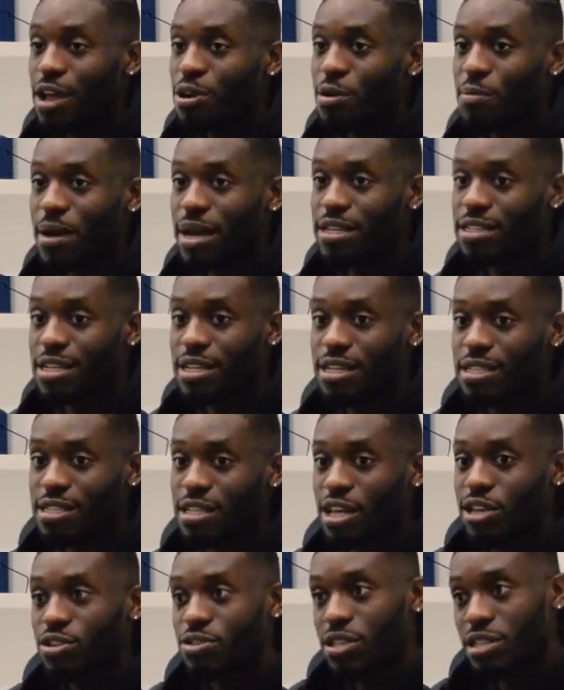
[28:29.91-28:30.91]
Nobody's gonna
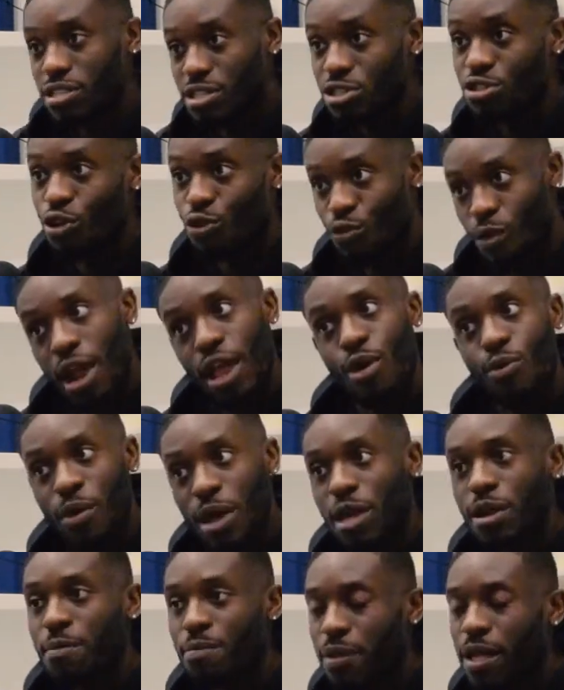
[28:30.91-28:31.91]
tell you this is the right
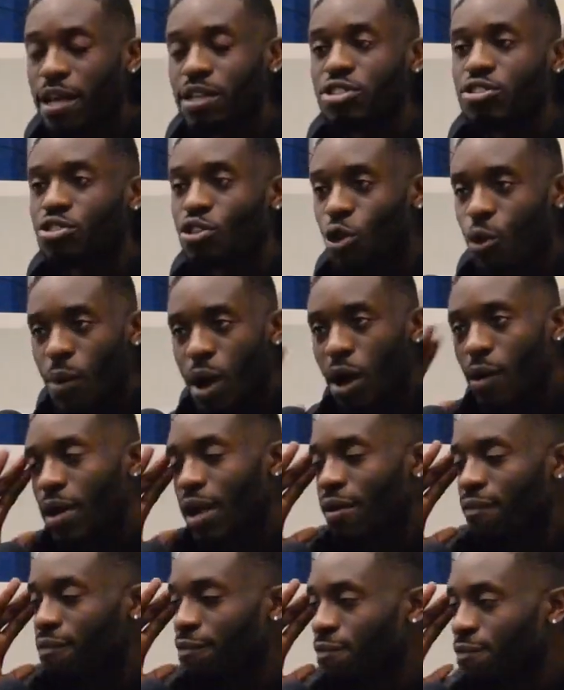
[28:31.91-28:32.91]
way to play. Just go
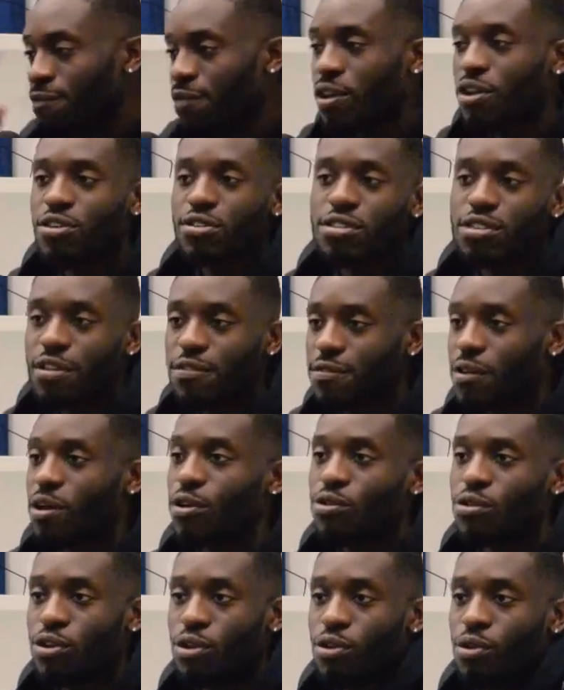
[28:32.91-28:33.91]
out and figure stuff
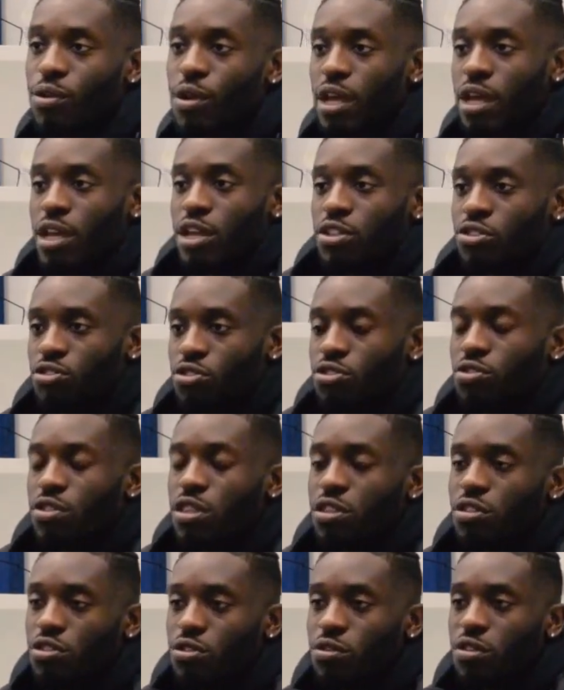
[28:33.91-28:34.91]
out on your own.
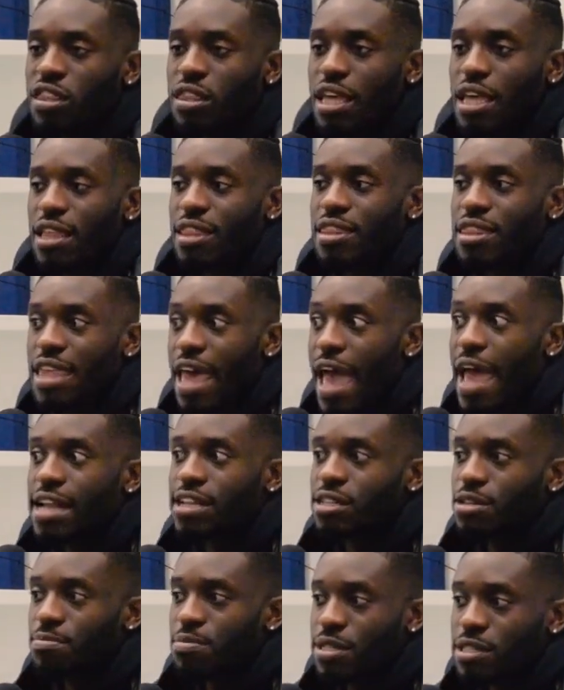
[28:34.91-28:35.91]
Man. Do you think
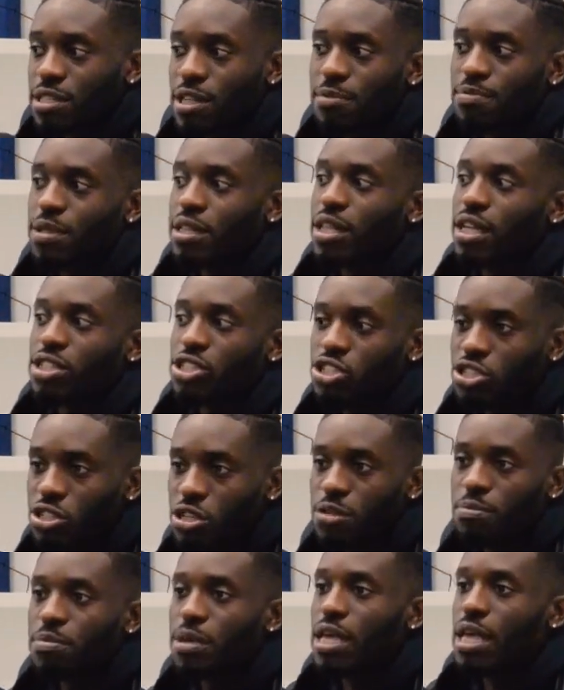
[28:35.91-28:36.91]
that should be something that
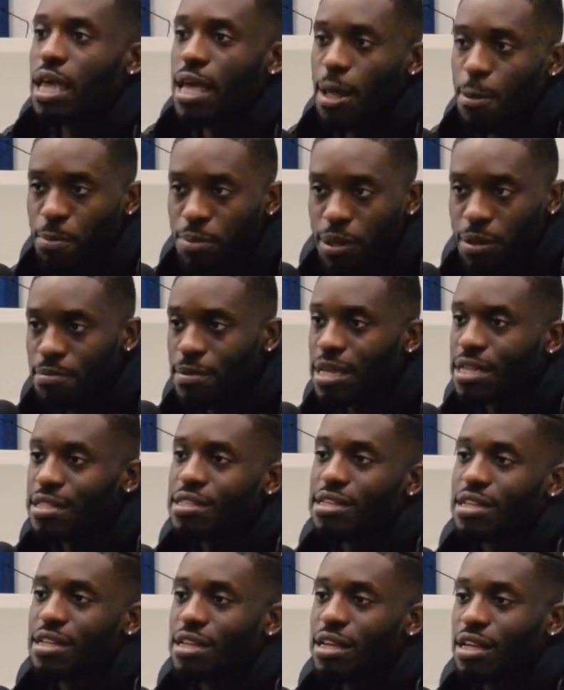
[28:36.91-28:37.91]
should be
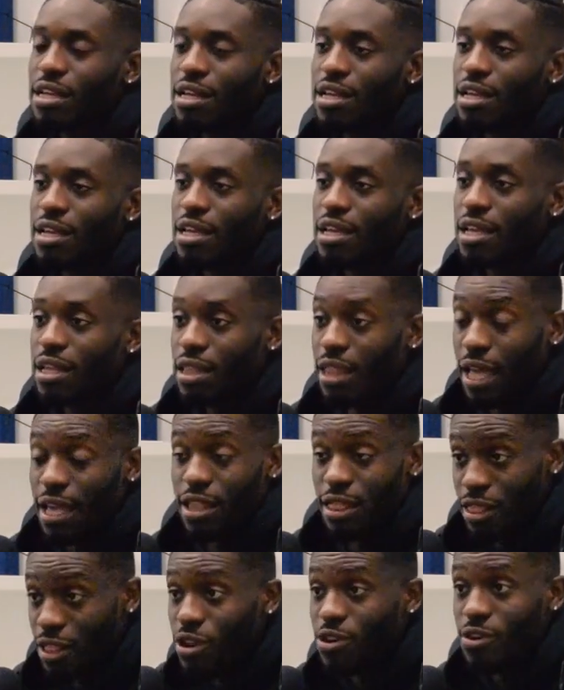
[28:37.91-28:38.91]
implemented?
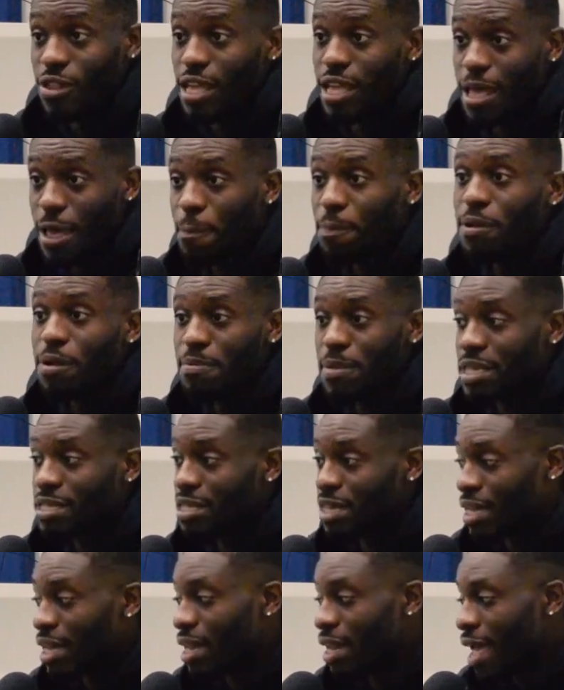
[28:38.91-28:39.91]
Like literally
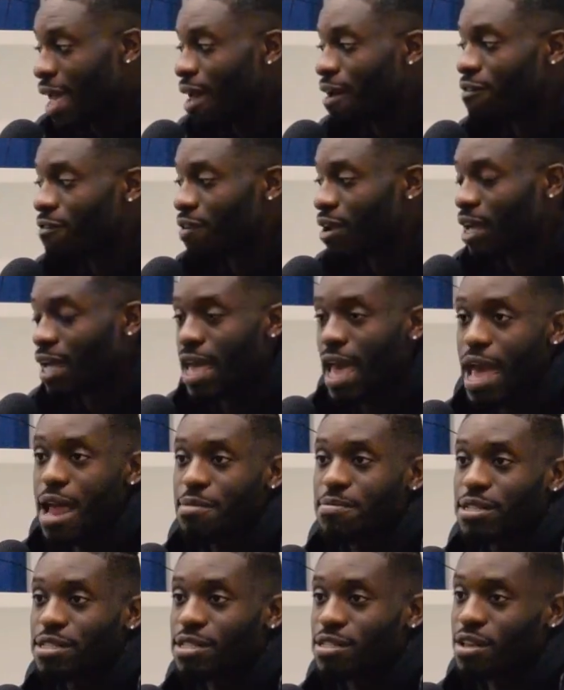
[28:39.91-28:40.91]
implemented in every
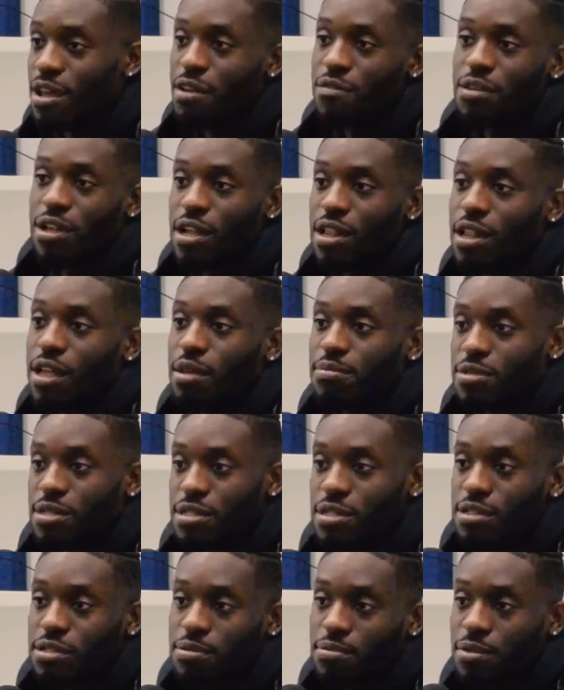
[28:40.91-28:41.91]
academy system, every club
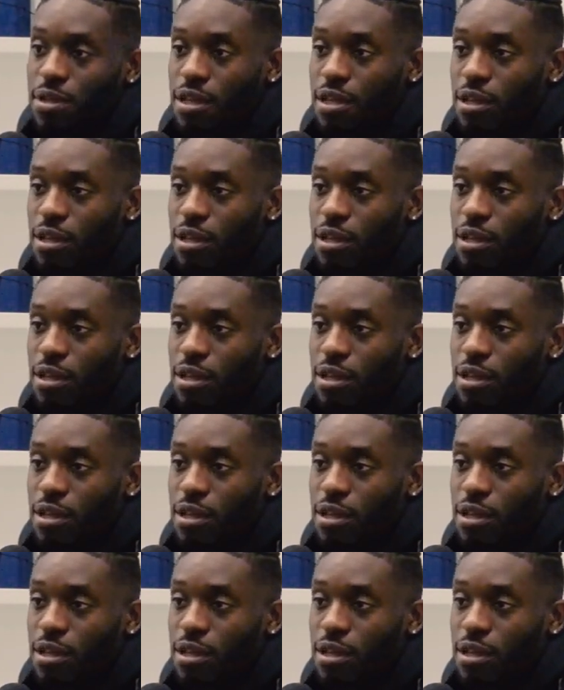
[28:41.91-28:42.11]
system.